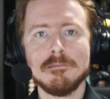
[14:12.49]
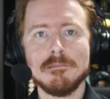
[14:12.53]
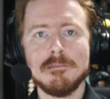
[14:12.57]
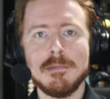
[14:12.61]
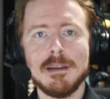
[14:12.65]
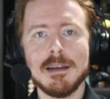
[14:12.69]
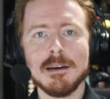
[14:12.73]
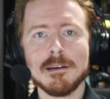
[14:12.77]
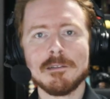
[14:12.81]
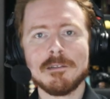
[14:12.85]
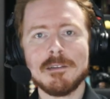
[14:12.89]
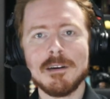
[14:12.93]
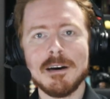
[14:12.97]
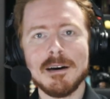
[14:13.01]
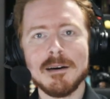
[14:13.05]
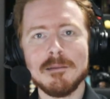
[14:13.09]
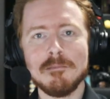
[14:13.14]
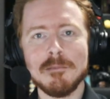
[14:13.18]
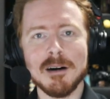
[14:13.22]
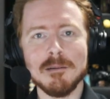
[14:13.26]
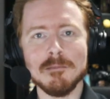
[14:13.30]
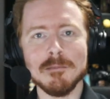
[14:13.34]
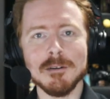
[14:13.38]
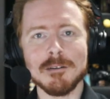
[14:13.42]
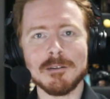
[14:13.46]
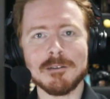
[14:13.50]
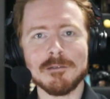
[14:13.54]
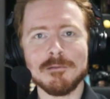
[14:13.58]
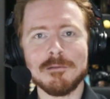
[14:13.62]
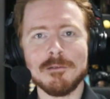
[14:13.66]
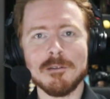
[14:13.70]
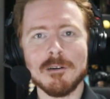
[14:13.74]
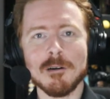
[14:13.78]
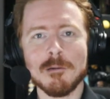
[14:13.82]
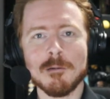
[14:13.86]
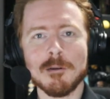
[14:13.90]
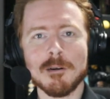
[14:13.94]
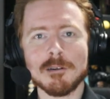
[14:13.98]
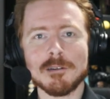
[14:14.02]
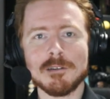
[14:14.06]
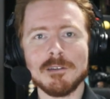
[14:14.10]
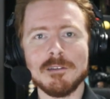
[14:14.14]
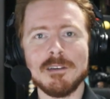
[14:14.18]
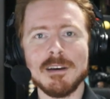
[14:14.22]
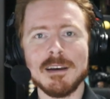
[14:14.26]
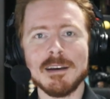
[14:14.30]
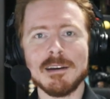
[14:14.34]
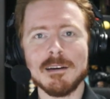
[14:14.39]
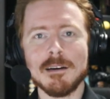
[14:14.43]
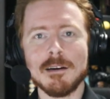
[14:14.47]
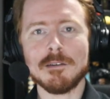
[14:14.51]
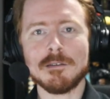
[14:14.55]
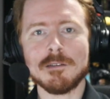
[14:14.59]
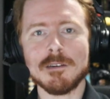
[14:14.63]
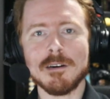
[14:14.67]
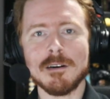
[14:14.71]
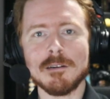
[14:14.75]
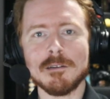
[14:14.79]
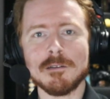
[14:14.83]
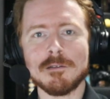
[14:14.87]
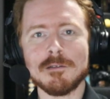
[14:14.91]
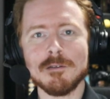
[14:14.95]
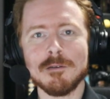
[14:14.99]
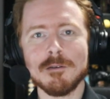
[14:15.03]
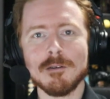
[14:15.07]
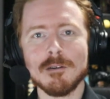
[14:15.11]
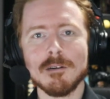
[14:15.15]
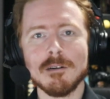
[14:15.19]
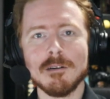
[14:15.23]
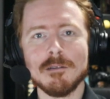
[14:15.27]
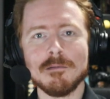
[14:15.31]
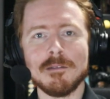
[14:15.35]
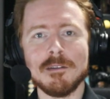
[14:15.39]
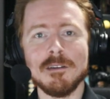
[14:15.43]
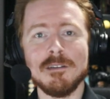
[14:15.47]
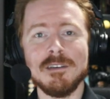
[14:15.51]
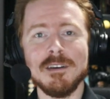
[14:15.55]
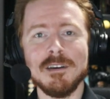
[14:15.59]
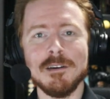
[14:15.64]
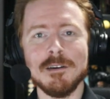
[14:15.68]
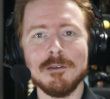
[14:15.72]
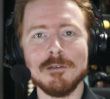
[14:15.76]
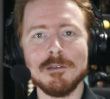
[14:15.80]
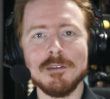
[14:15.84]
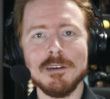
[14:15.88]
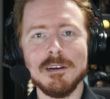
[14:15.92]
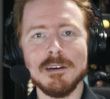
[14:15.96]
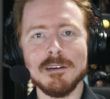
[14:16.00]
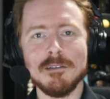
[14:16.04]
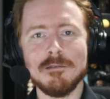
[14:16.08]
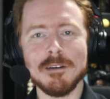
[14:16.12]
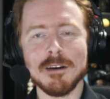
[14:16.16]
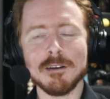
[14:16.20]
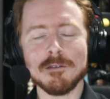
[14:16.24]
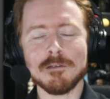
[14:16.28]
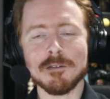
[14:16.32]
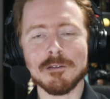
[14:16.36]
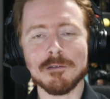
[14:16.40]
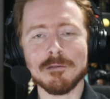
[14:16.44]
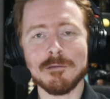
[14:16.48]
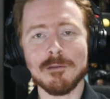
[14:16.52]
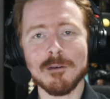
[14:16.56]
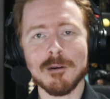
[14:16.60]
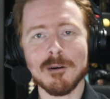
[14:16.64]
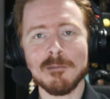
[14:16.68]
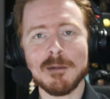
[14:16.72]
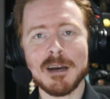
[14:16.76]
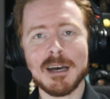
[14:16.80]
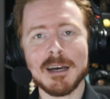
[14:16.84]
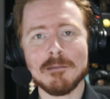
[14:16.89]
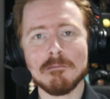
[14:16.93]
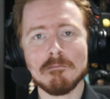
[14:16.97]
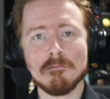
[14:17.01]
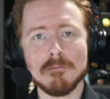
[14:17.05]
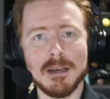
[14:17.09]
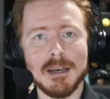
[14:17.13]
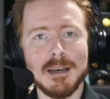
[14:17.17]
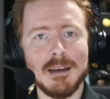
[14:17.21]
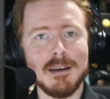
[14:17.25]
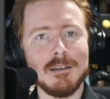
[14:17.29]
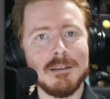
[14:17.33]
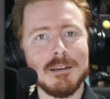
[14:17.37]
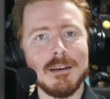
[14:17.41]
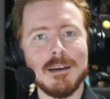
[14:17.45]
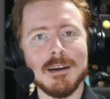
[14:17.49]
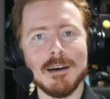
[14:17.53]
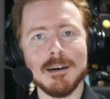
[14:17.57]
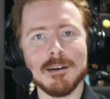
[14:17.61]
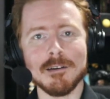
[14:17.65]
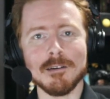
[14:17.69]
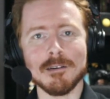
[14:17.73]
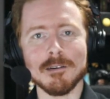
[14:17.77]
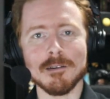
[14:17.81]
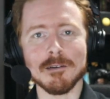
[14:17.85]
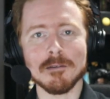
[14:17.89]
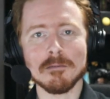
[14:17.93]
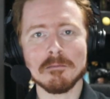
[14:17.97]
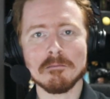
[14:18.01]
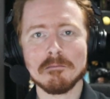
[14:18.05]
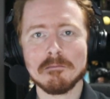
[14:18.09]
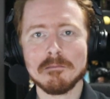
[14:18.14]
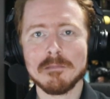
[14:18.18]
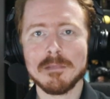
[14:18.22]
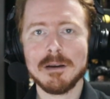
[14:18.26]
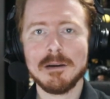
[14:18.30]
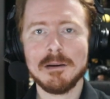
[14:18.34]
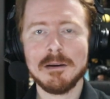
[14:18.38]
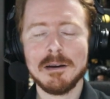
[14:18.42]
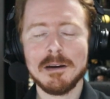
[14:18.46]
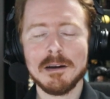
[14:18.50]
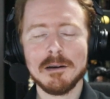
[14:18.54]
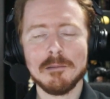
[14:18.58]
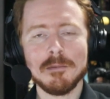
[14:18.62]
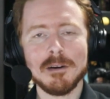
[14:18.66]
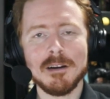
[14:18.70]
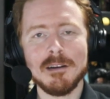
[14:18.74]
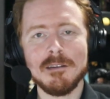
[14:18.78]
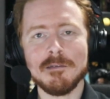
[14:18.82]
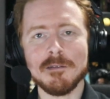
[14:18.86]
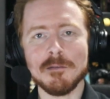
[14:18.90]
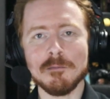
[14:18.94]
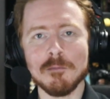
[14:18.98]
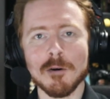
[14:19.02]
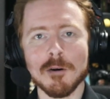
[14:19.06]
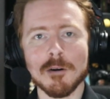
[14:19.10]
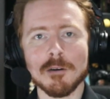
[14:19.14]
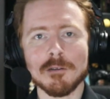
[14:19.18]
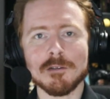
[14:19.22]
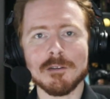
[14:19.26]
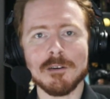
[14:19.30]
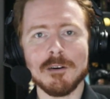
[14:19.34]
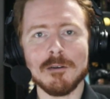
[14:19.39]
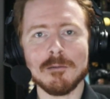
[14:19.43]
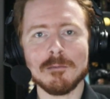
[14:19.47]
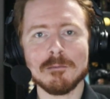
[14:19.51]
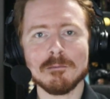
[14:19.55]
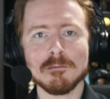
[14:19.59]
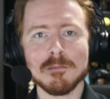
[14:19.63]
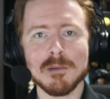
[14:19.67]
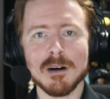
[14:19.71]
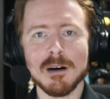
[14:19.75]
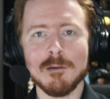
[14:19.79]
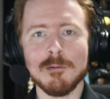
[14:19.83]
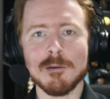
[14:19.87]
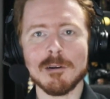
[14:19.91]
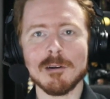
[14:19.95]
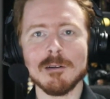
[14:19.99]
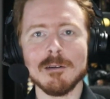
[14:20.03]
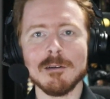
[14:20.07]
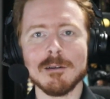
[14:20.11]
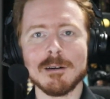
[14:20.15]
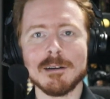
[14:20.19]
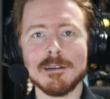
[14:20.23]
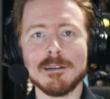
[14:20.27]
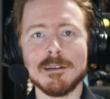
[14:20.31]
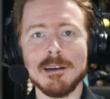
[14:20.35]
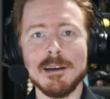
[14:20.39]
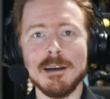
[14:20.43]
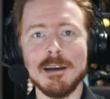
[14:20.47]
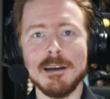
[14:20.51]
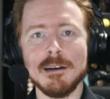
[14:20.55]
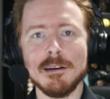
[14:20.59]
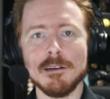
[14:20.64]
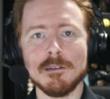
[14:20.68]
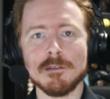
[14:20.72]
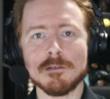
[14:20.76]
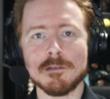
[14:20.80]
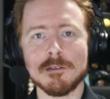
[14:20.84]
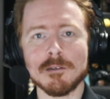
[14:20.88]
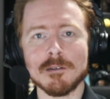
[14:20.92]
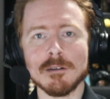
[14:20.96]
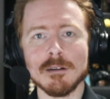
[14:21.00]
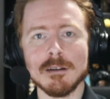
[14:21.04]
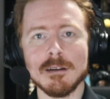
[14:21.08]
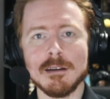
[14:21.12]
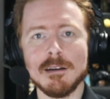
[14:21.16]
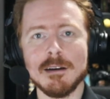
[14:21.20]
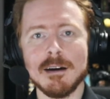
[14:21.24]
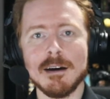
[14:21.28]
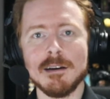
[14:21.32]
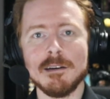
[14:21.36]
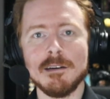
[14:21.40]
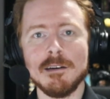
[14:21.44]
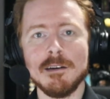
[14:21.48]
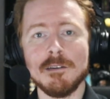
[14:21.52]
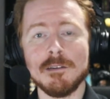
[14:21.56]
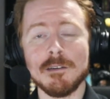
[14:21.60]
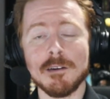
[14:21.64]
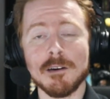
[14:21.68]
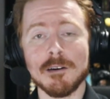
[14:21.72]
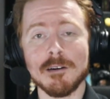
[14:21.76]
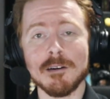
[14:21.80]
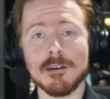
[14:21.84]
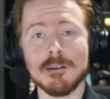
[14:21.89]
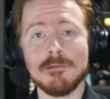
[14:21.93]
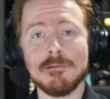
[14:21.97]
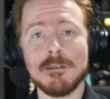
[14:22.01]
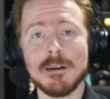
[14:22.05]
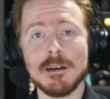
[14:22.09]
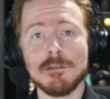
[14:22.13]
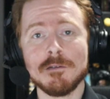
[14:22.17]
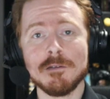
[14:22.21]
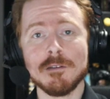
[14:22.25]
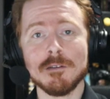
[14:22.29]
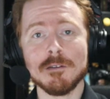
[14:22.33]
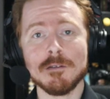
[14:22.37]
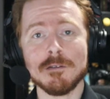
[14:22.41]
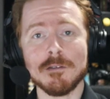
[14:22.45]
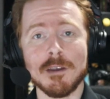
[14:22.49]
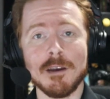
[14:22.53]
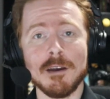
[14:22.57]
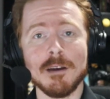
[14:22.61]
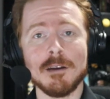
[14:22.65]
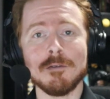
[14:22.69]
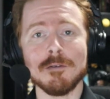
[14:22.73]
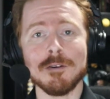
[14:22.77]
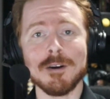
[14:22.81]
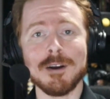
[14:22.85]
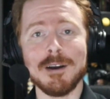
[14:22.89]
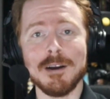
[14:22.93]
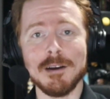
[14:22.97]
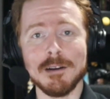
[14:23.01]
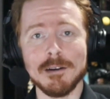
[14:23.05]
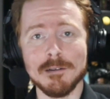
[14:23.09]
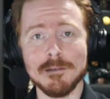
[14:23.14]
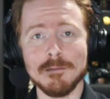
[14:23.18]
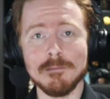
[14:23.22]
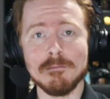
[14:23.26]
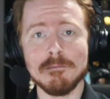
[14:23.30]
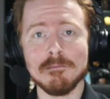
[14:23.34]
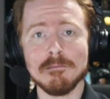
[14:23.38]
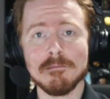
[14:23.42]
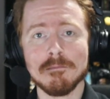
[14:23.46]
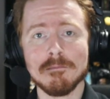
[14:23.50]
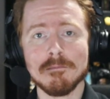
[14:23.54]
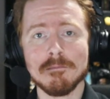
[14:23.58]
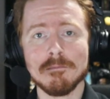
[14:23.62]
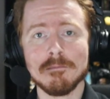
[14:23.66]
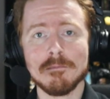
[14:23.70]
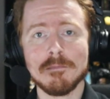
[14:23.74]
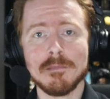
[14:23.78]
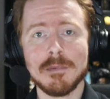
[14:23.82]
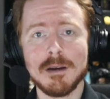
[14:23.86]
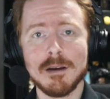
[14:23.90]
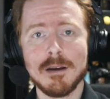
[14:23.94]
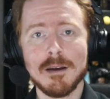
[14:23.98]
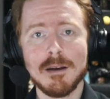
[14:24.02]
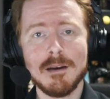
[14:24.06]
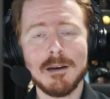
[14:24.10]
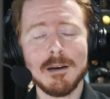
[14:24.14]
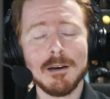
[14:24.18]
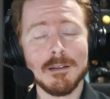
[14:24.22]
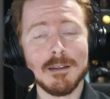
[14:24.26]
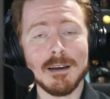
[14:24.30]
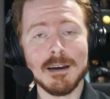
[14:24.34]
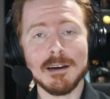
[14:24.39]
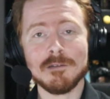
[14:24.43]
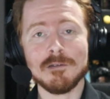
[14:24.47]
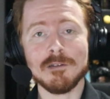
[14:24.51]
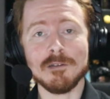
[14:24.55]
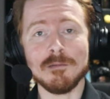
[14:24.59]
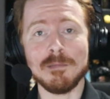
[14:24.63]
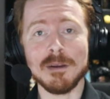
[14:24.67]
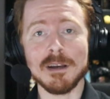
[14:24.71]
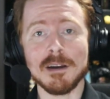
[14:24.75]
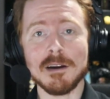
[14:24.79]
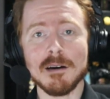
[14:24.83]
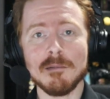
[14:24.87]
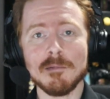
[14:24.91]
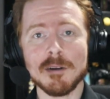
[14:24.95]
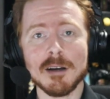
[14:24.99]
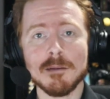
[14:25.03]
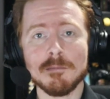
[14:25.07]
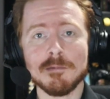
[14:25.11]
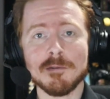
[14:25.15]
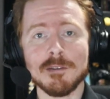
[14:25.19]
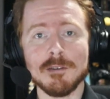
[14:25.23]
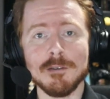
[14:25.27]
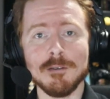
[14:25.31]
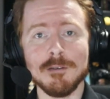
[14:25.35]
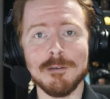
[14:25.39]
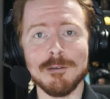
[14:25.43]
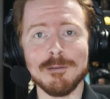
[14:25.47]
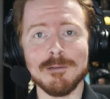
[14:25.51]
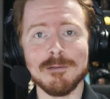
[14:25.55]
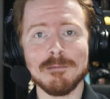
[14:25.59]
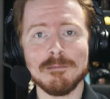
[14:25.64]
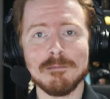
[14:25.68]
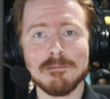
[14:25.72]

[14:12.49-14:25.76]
Next time, I'm looking forward to taking on a tour of the TOD adventure format and the editor. But even more so, I want to look at the 80s and early 90s era adventures they created. That should be coming up soon.